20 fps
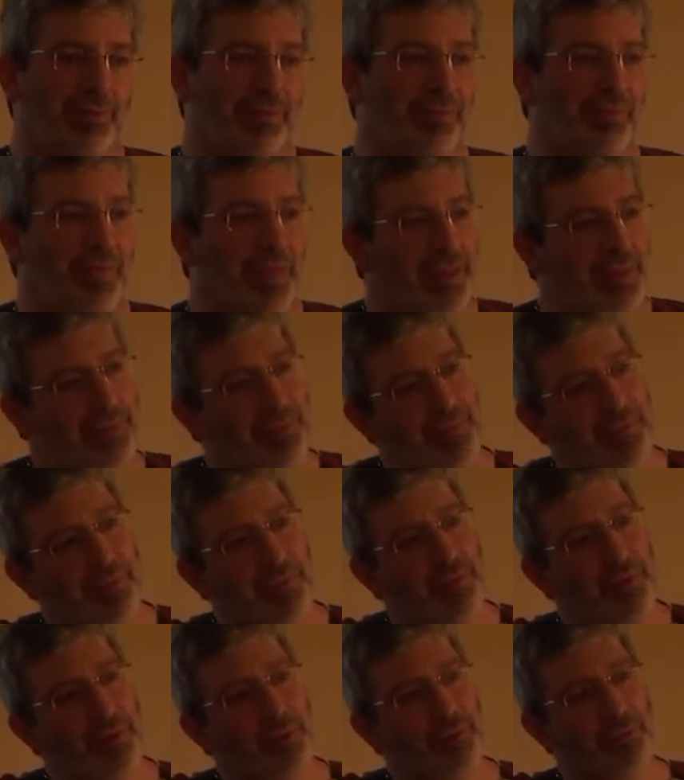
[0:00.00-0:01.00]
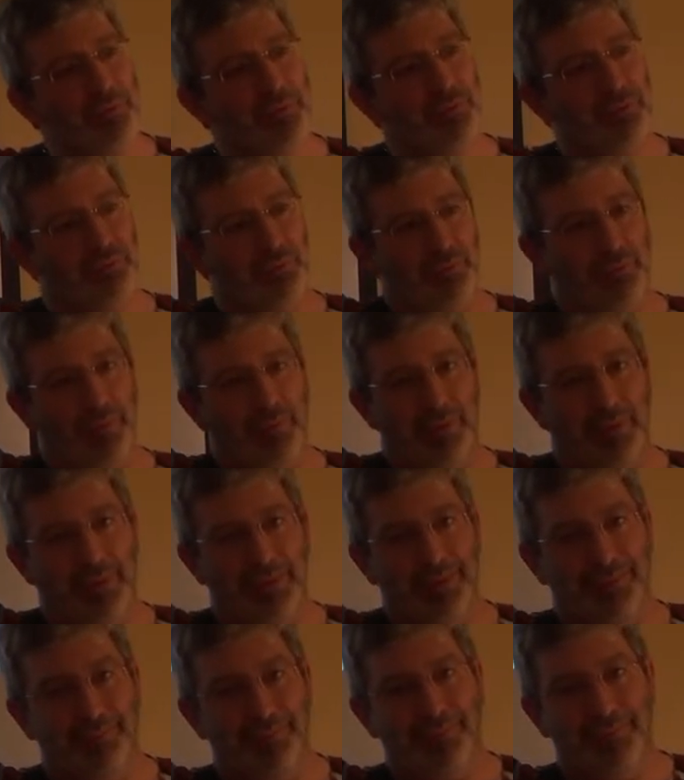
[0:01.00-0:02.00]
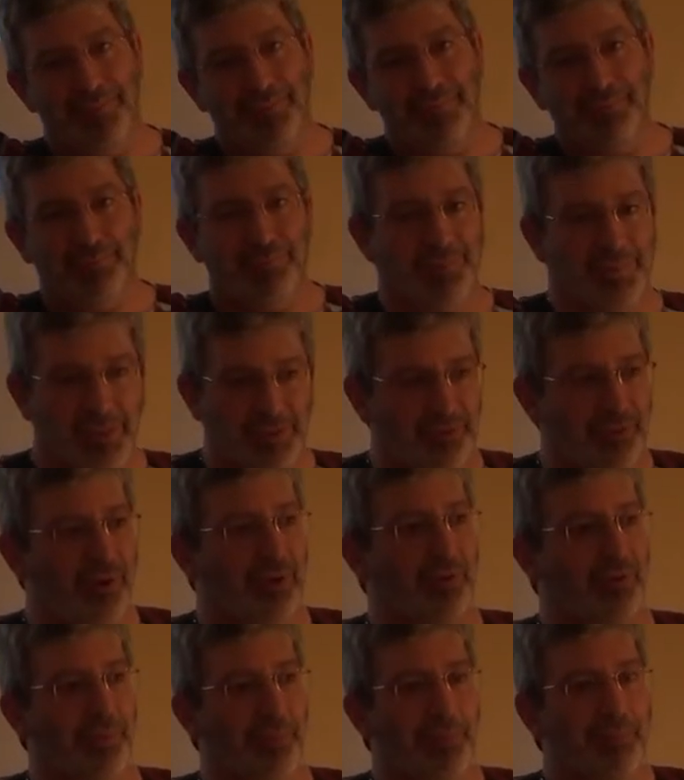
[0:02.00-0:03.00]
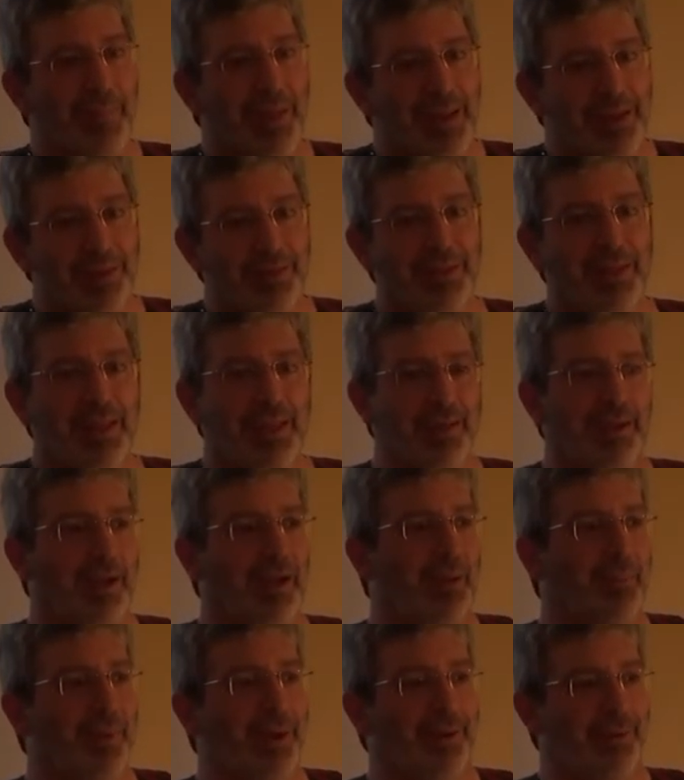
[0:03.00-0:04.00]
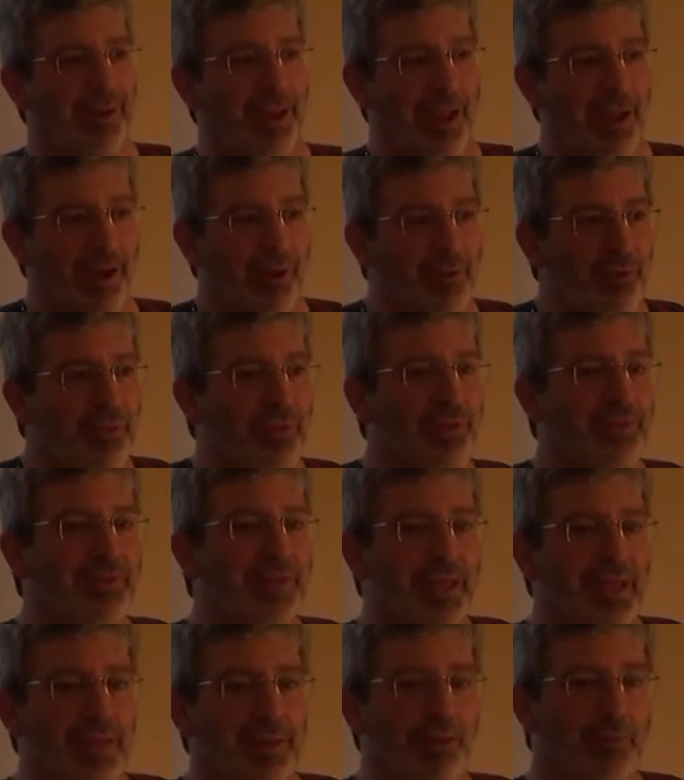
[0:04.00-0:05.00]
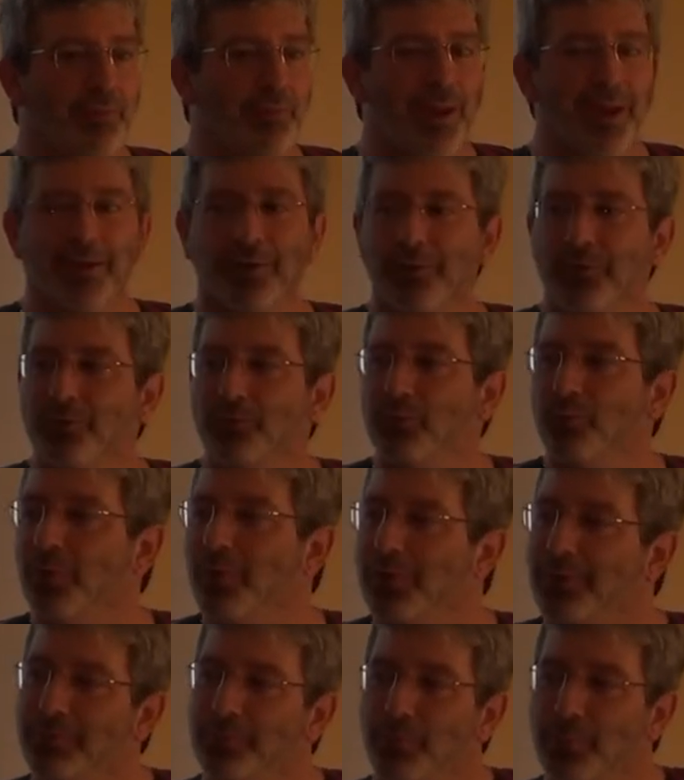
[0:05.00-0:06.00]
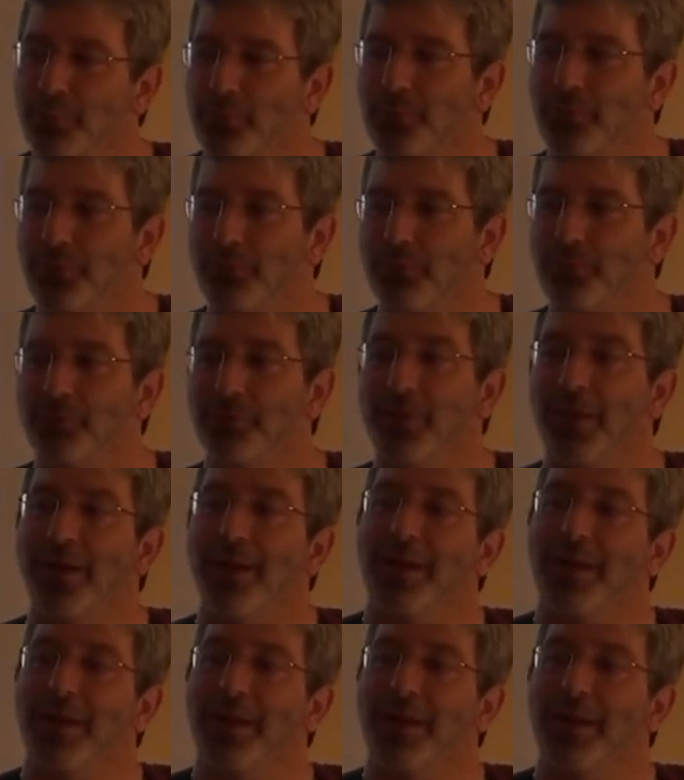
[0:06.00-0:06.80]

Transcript: then those, let's call the metadata about how the data records were improved,